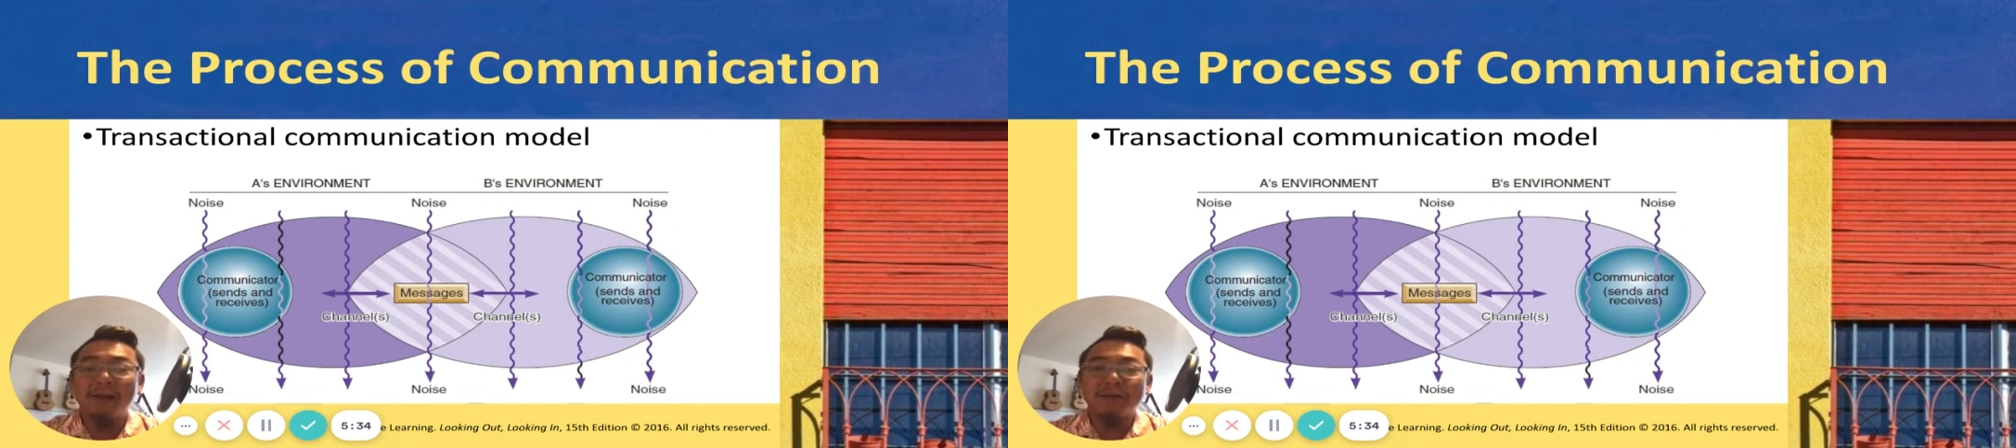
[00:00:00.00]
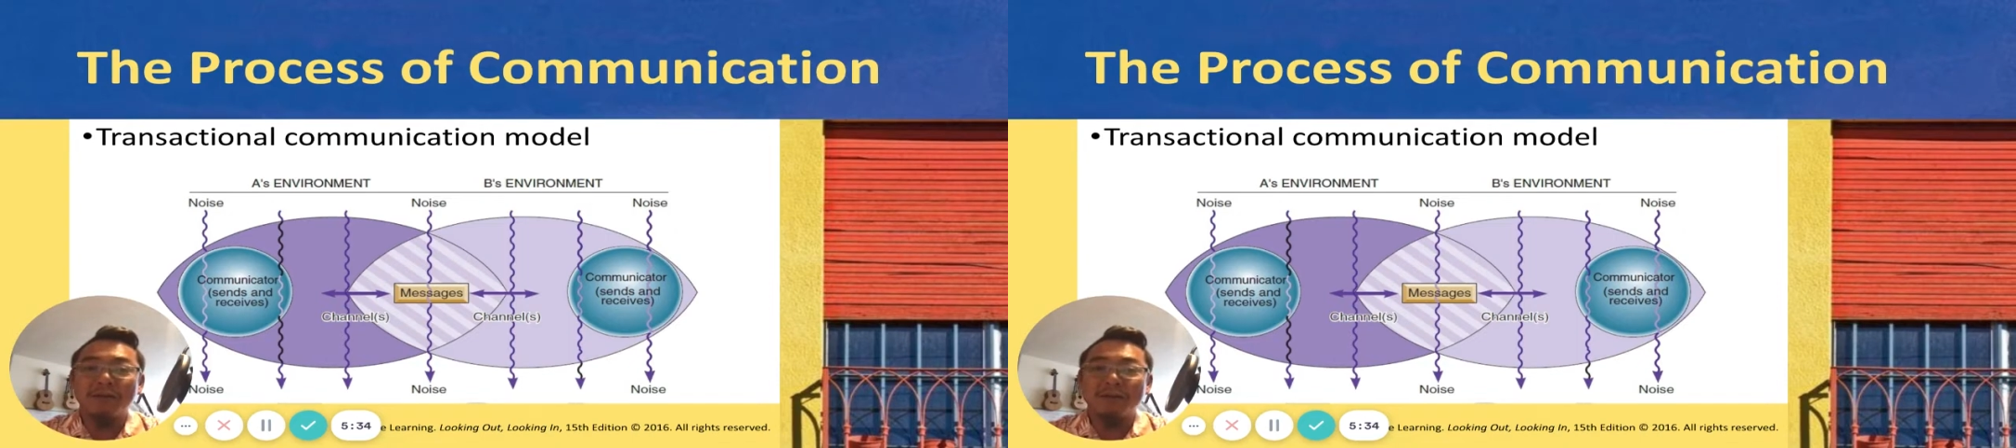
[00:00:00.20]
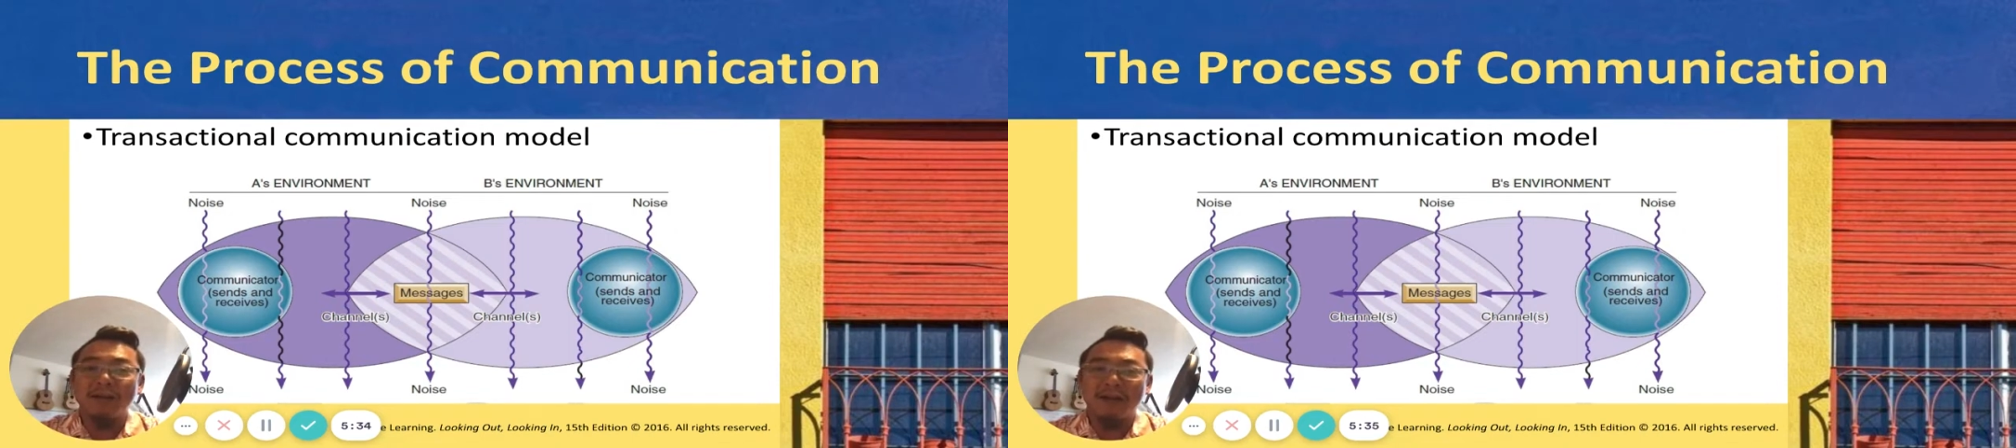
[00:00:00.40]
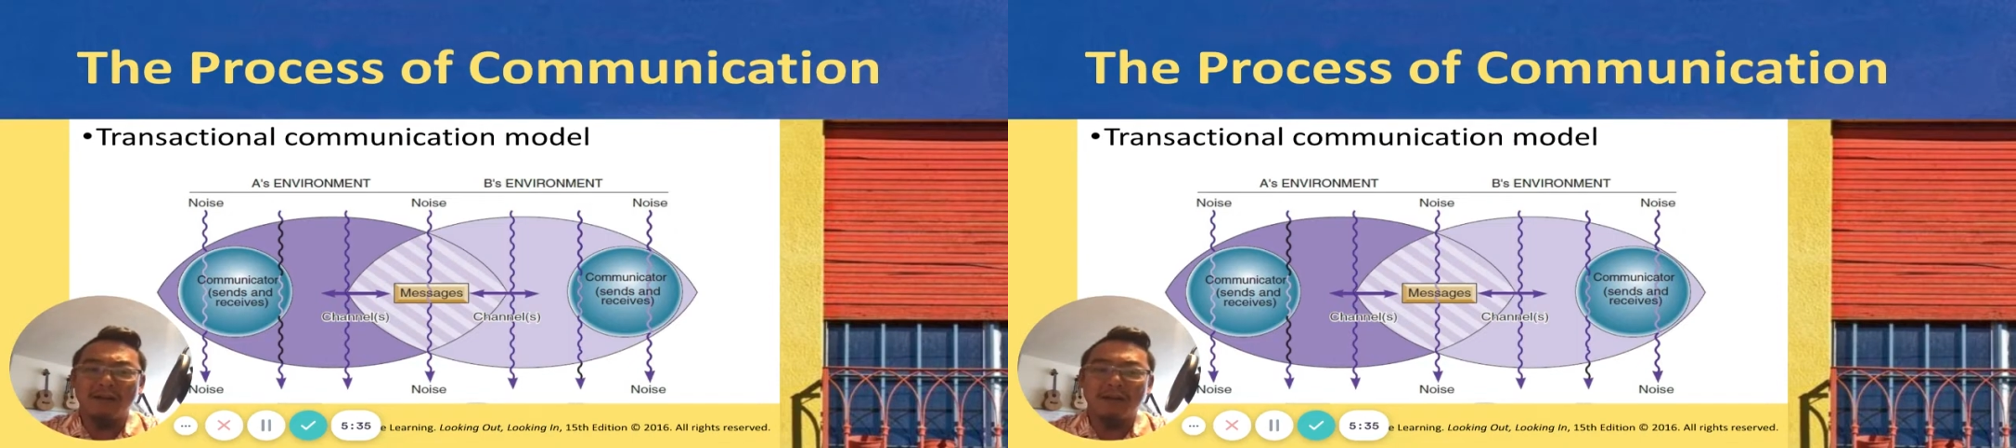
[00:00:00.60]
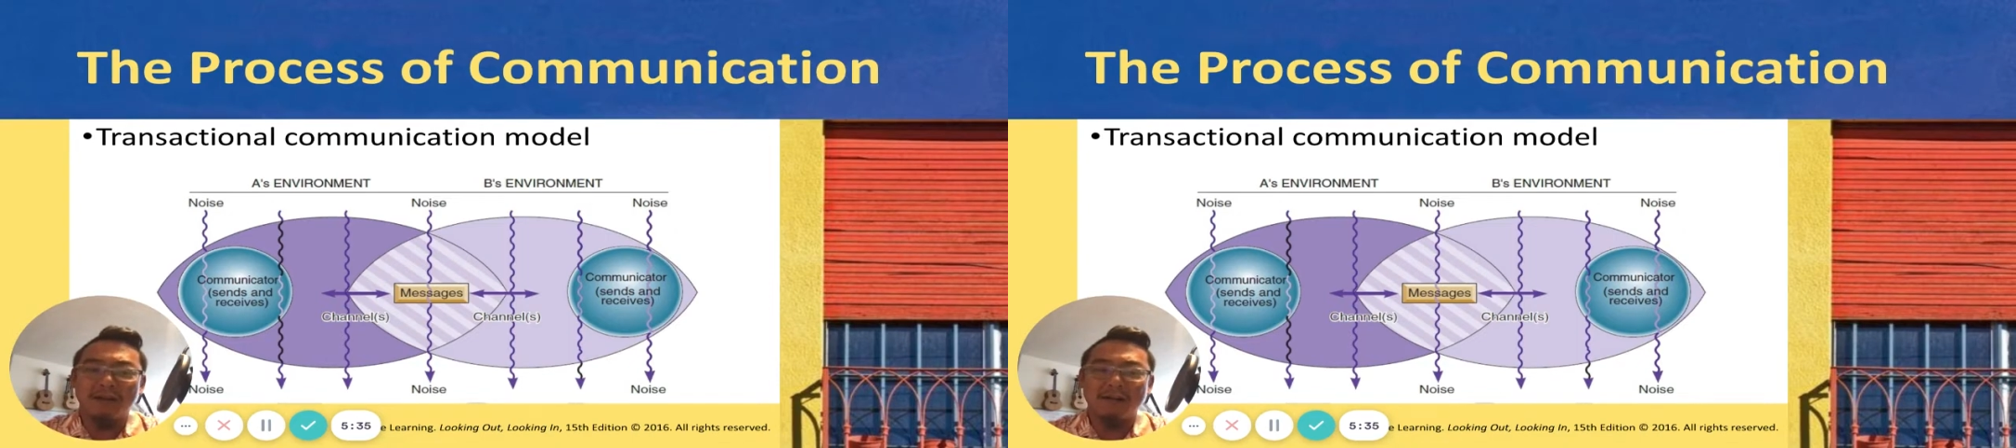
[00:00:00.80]
So it's kind of
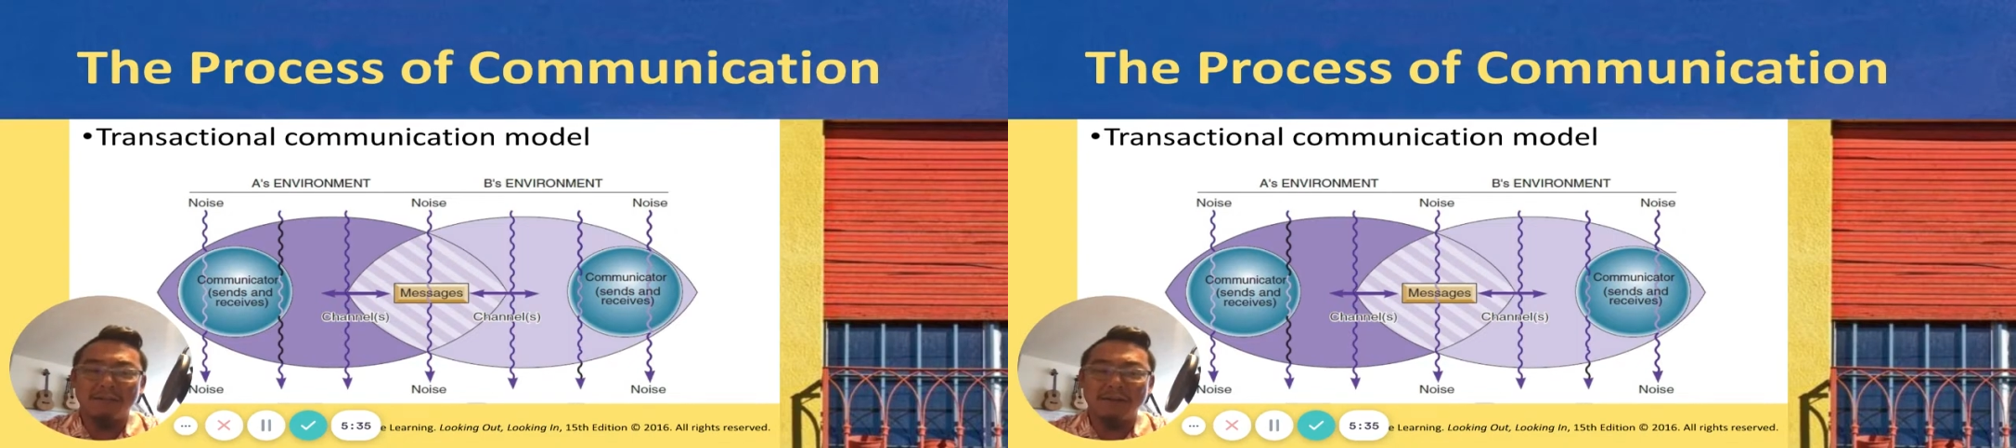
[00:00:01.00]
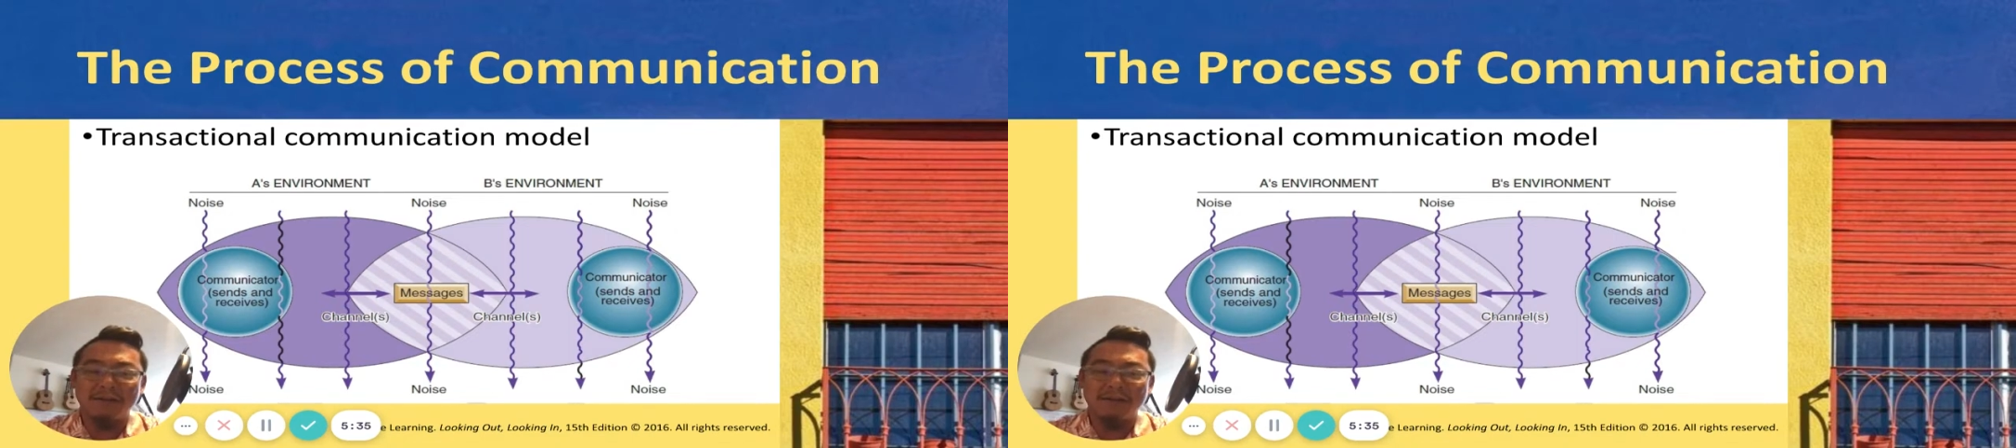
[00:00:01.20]
hard when you're